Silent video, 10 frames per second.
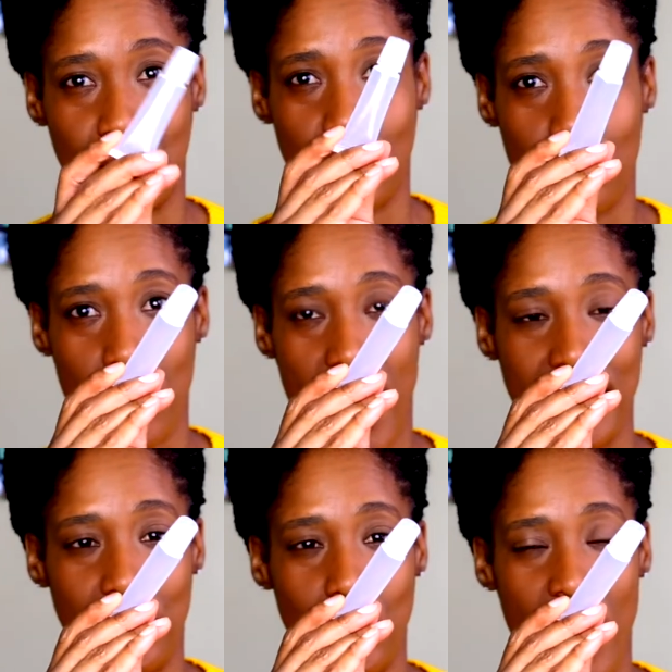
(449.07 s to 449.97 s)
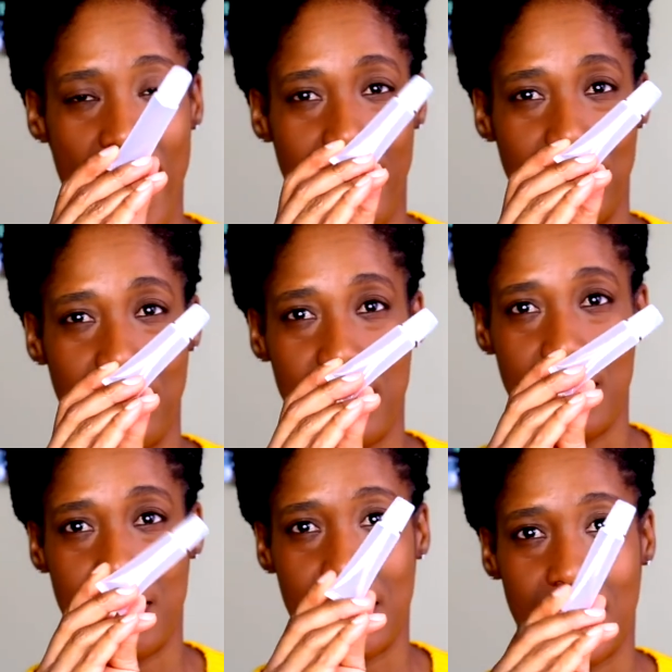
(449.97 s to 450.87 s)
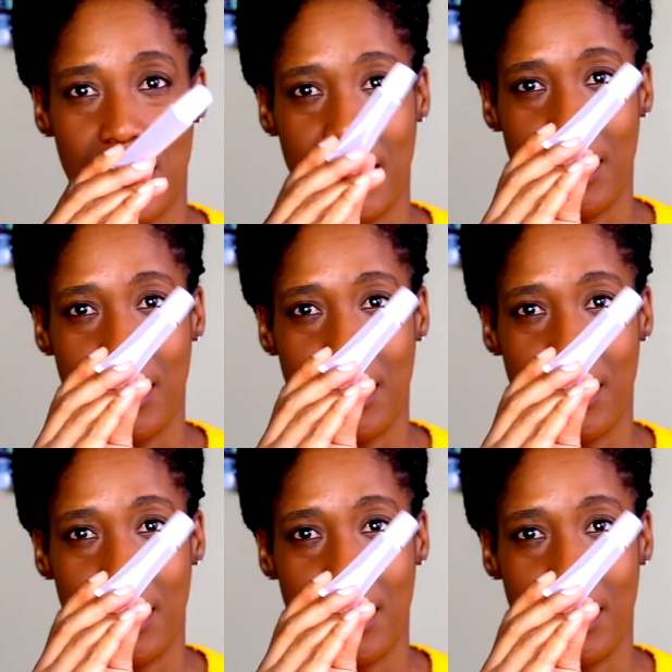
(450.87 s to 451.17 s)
So I do have this